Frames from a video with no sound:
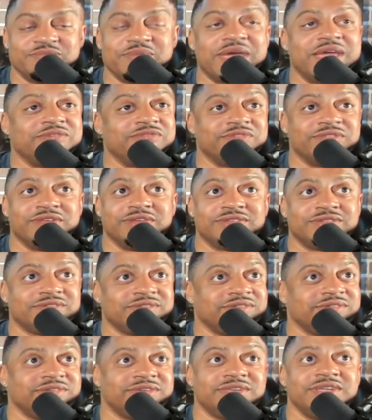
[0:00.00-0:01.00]
made for
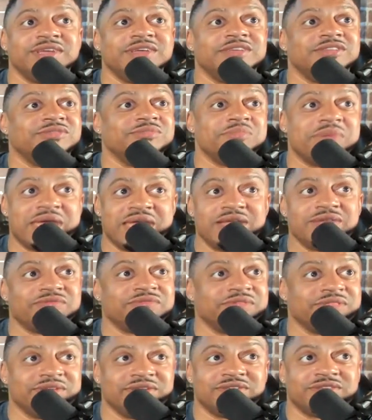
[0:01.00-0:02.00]
this. She is made
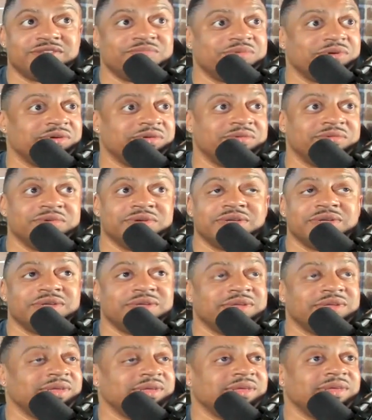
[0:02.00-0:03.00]
for this, bro.
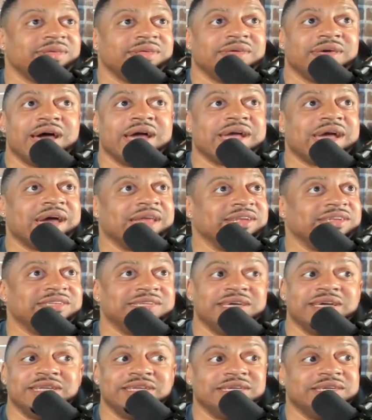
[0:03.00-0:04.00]
I got to
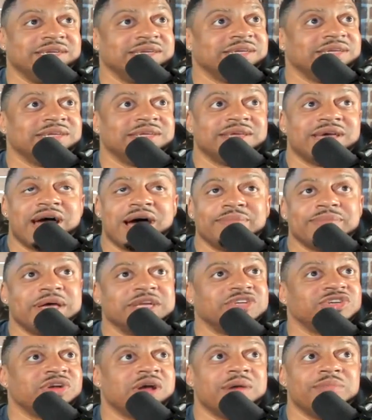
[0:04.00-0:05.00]
tell you, I'm
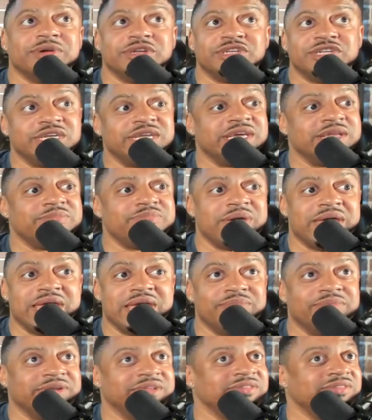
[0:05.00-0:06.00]
not sure how much she getting
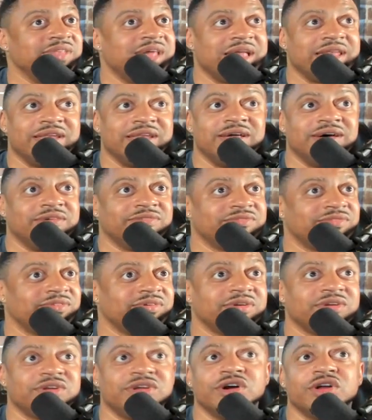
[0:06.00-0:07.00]
paid, but it's not enough.
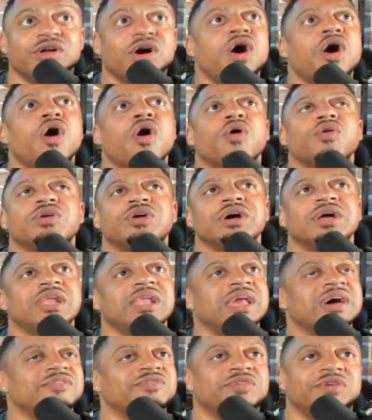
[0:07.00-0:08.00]
Good
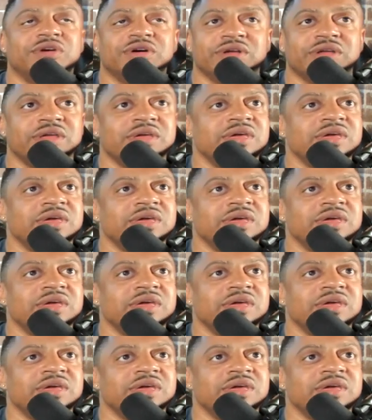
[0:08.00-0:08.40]
left hook.